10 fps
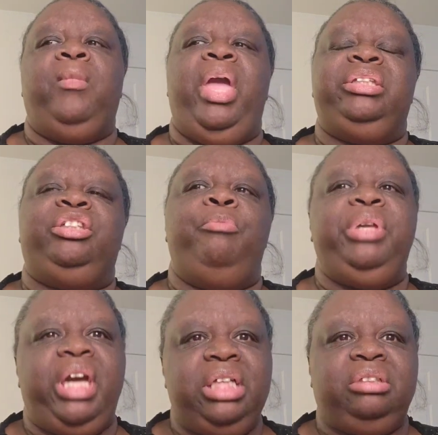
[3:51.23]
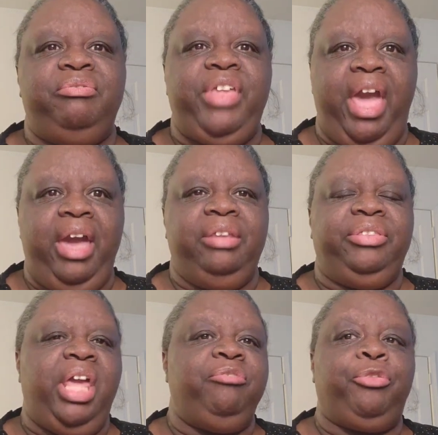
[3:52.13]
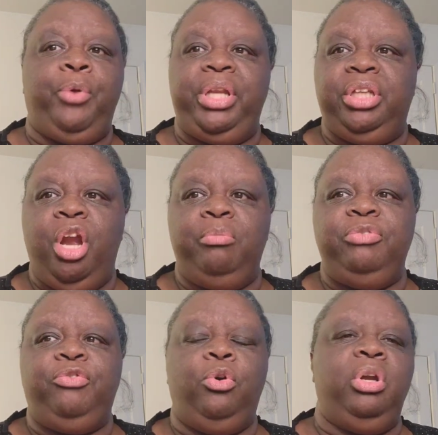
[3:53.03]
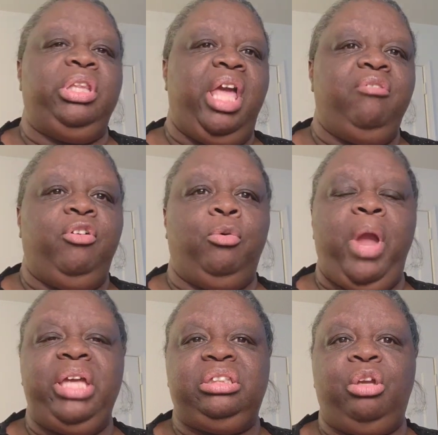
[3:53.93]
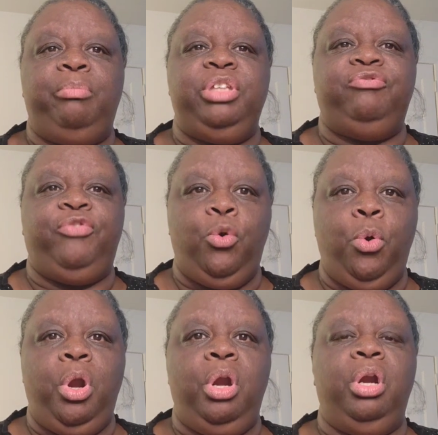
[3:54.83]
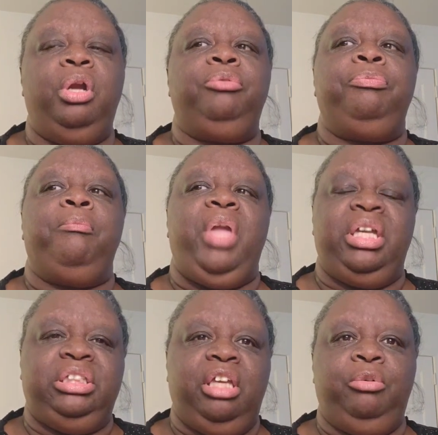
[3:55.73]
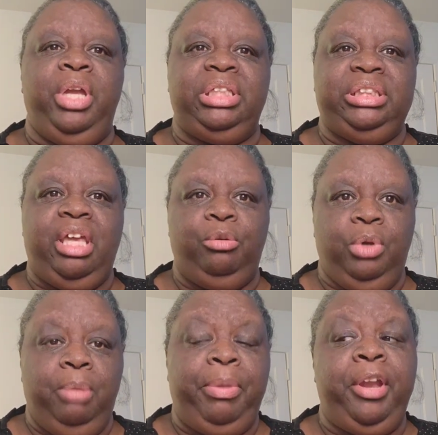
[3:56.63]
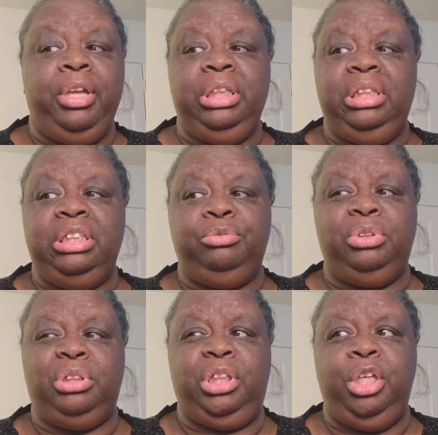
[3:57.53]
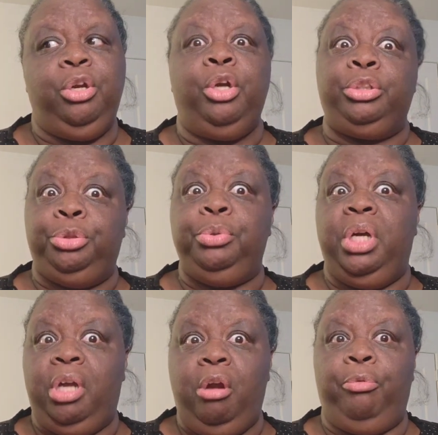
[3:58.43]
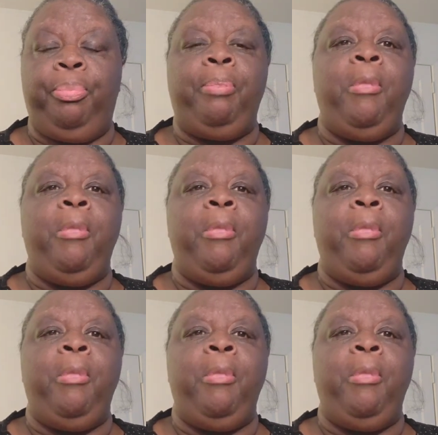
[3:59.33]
And so because of that, they've threatened her before, they've harassed her before, etc., etc. Apparently this was a year or two ago.